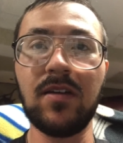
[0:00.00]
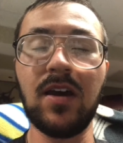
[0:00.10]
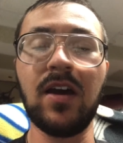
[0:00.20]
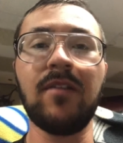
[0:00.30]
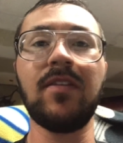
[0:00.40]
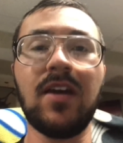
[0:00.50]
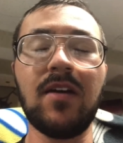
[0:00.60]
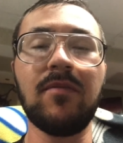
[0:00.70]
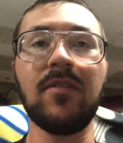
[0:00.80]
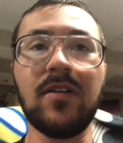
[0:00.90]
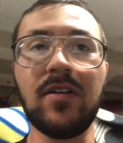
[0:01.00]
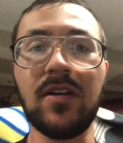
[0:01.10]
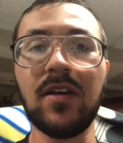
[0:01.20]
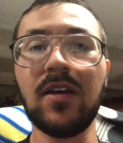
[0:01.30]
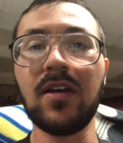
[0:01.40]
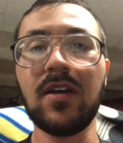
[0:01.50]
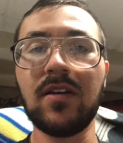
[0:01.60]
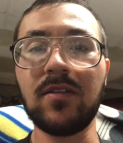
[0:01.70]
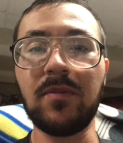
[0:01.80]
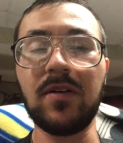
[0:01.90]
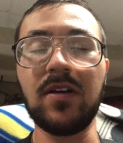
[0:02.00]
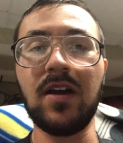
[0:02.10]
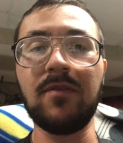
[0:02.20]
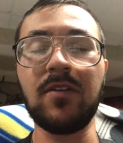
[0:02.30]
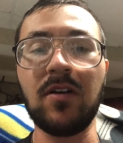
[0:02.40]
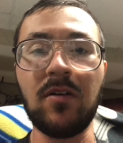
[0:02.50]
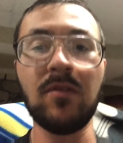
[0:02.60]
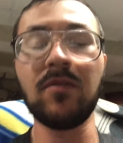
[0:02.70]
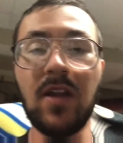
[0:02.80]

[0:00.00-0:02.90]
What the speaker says: you have to have one to where you have your own